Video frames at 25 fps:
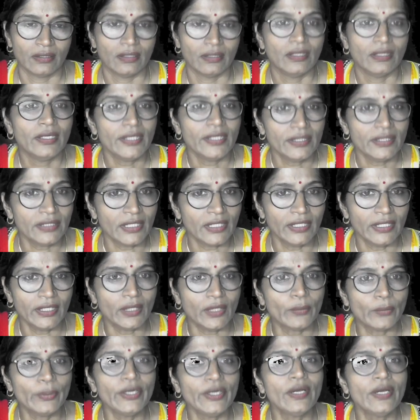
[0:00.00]
in the
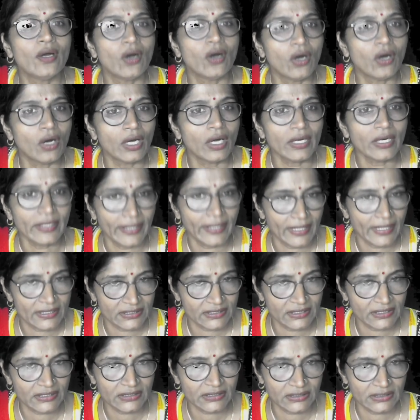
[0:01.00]
liquid or
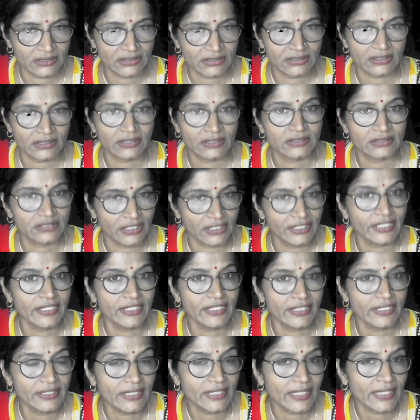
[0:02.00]
gaseous. Generally
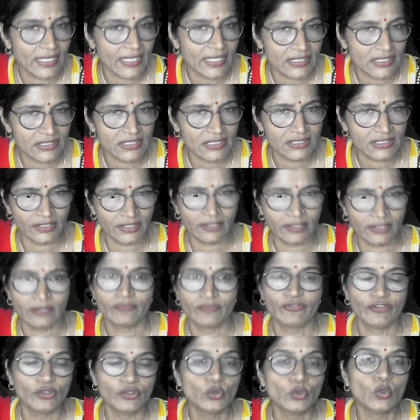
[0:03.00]
in the gaseous state,
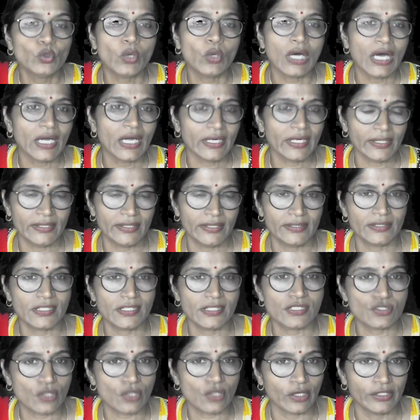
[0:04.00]
few are in the
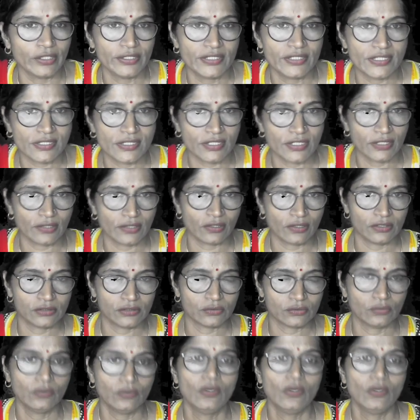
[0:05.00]
solid state also.